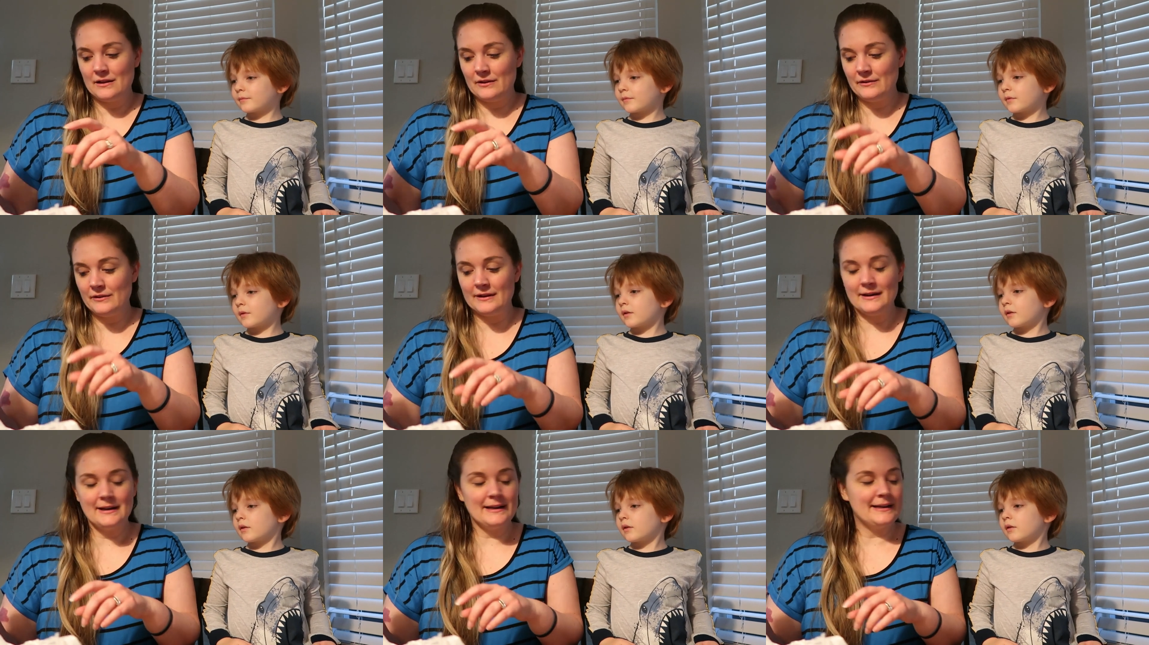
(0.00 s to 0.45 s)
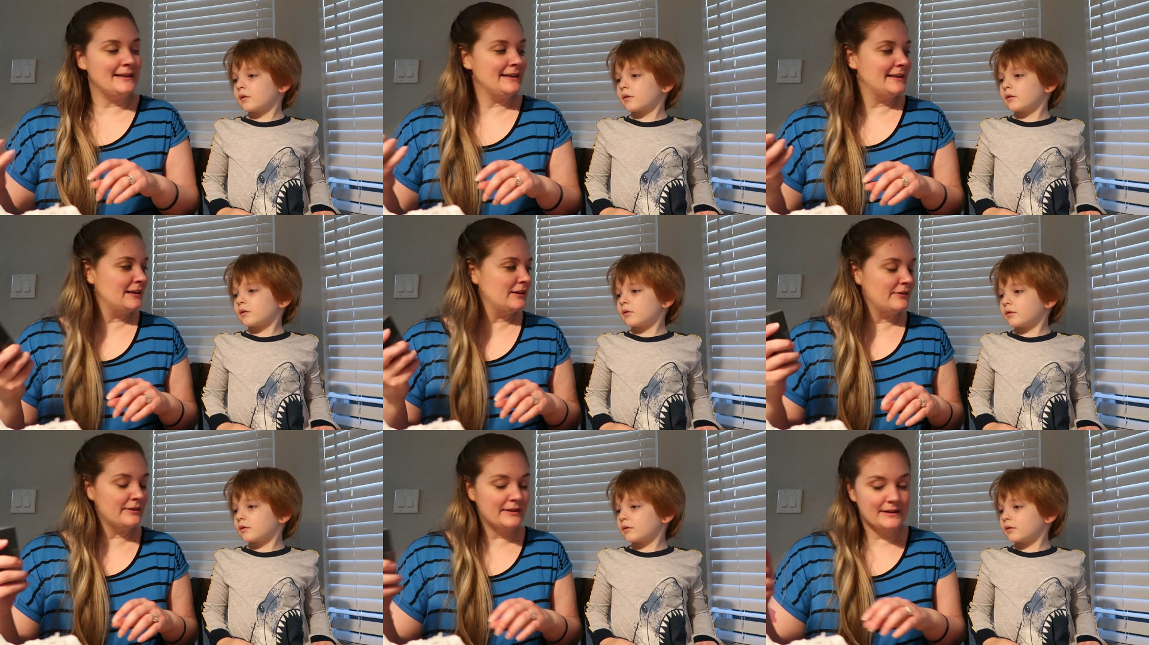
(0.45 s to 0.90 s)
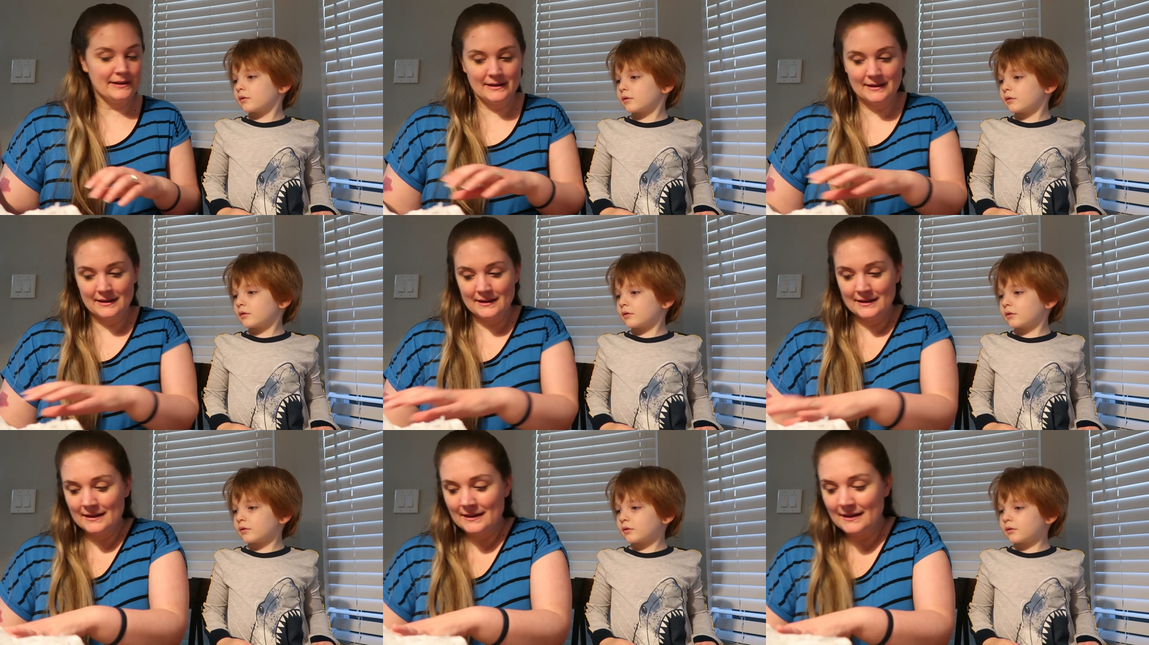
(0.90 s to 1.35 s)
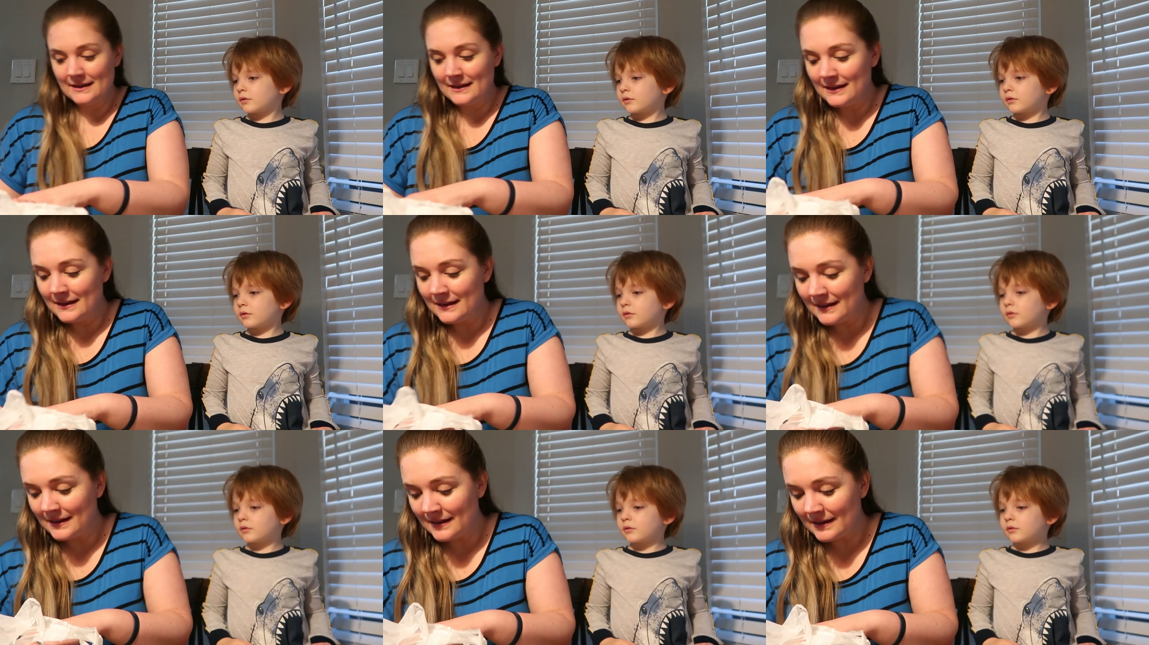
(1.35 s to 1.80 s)
Speaker 1: hold on. I need to go get
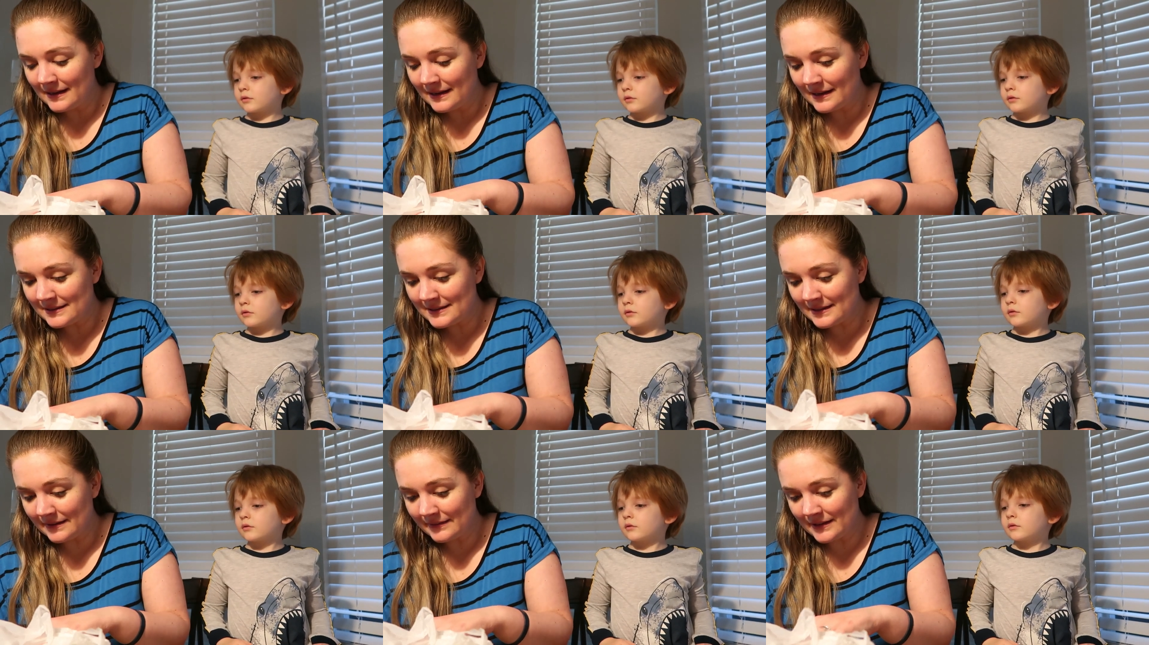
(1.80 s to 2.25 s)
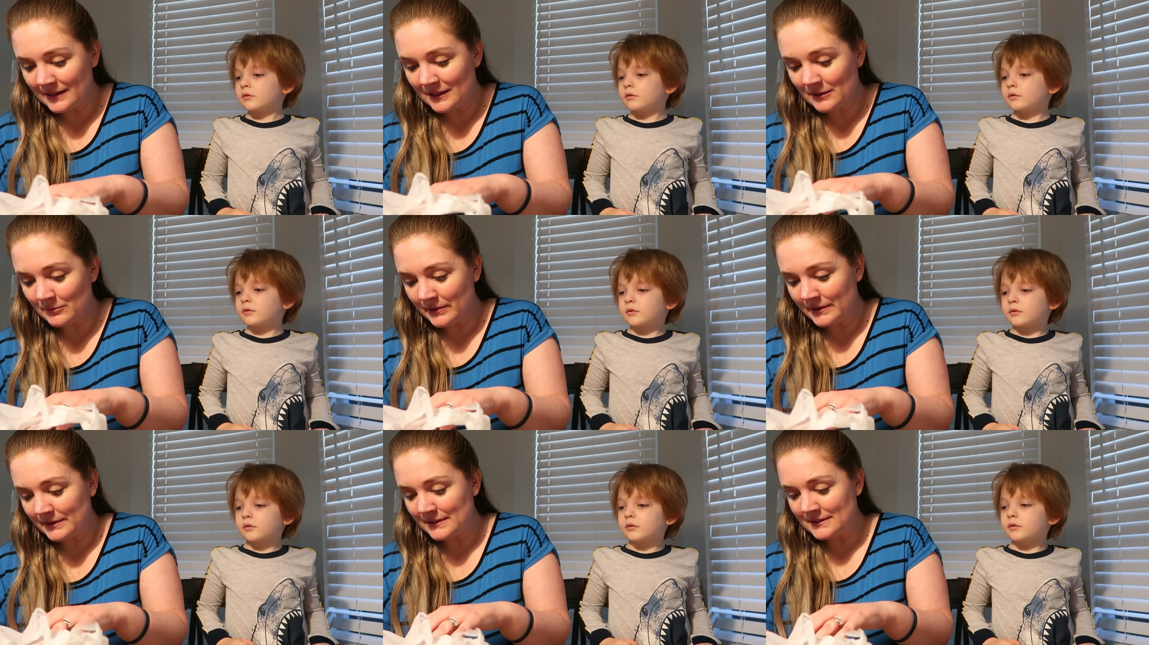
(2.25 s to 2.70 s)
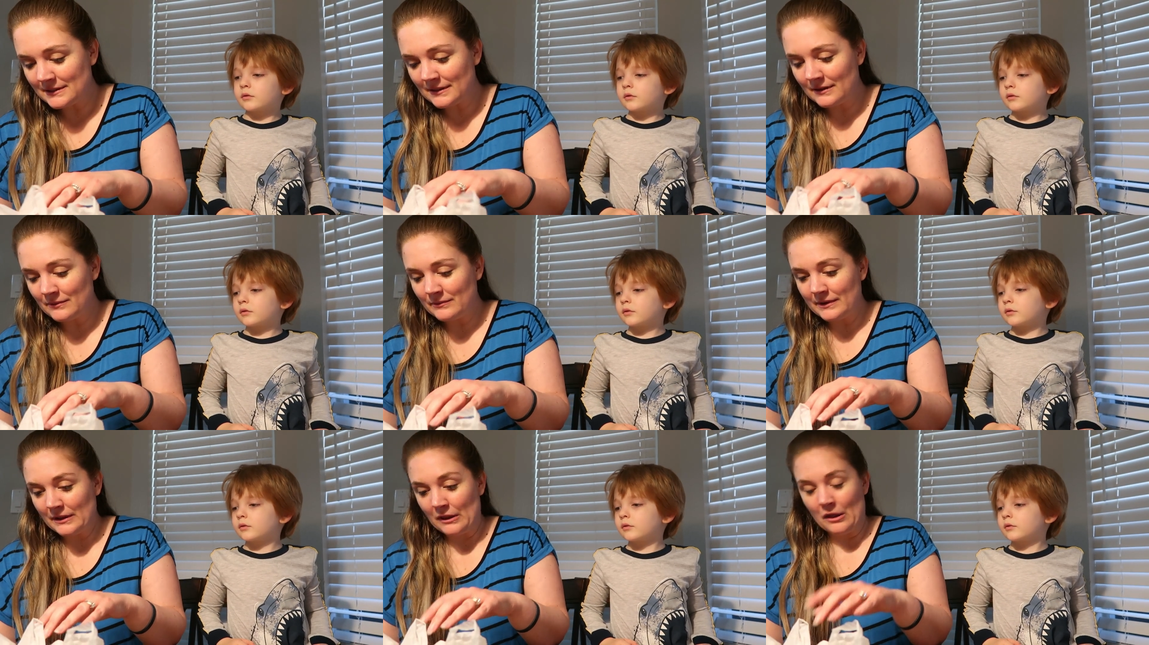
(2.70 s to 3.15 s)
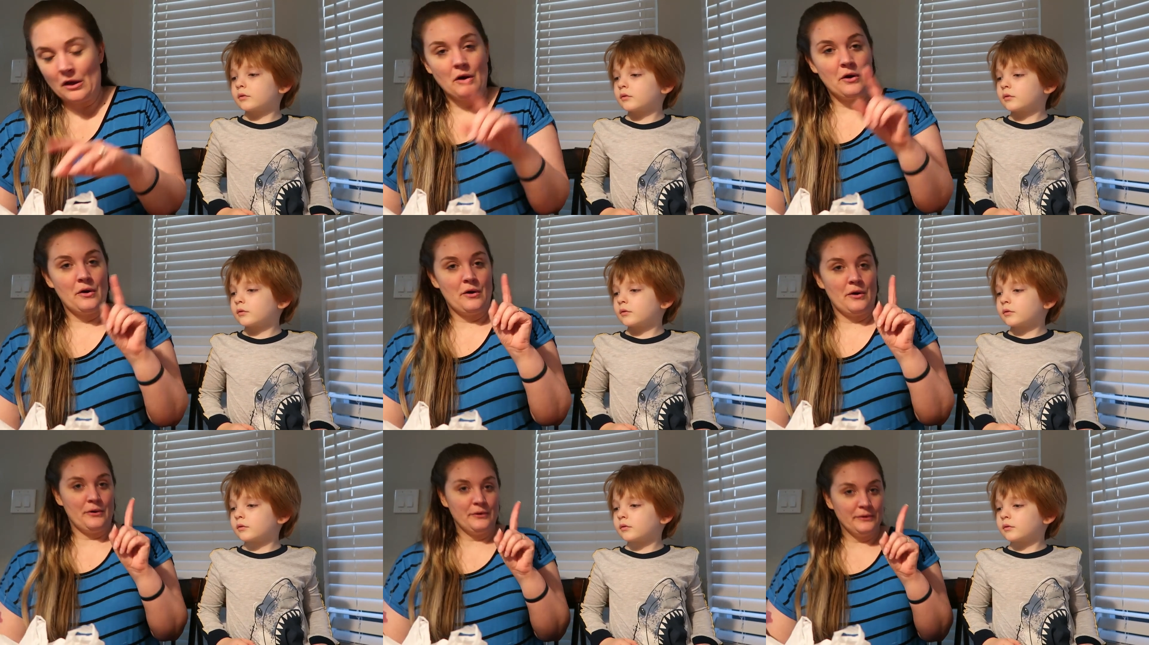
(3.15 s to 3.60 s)
something to put this on with.
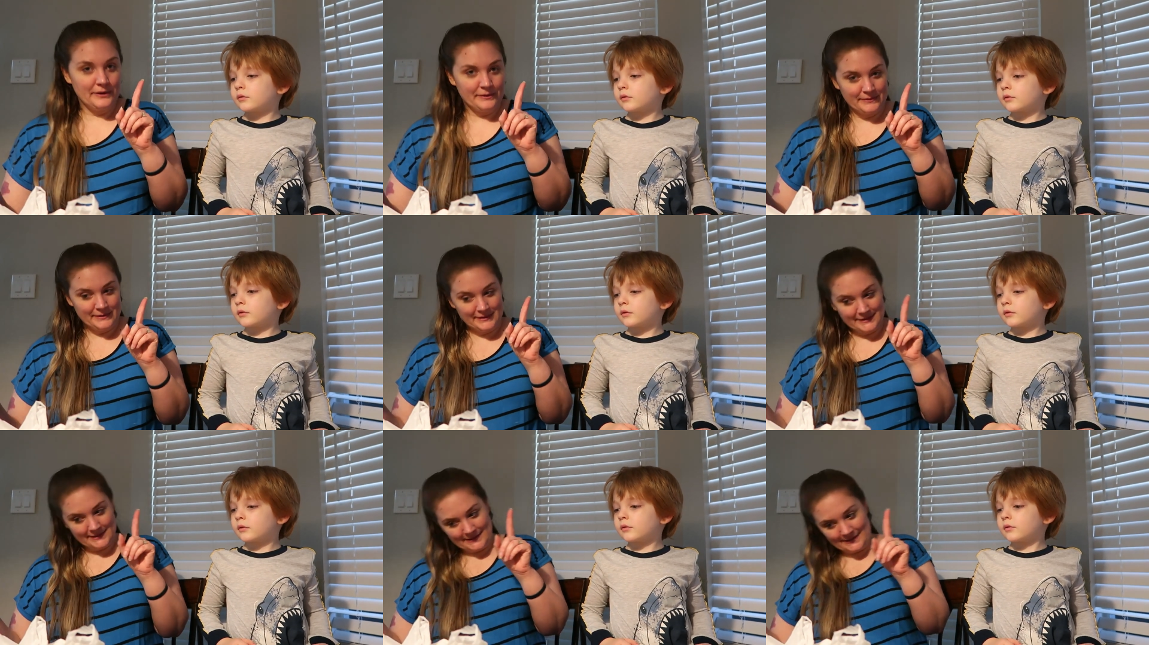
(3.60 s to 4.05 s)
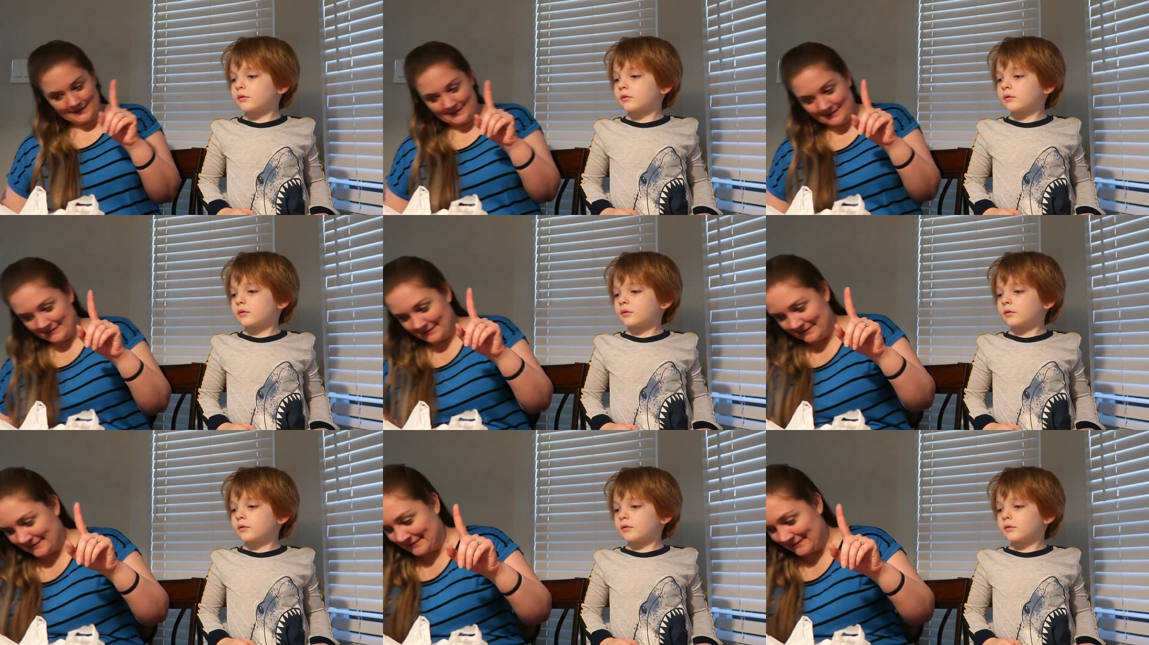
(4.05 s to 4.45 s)
Hold on one second.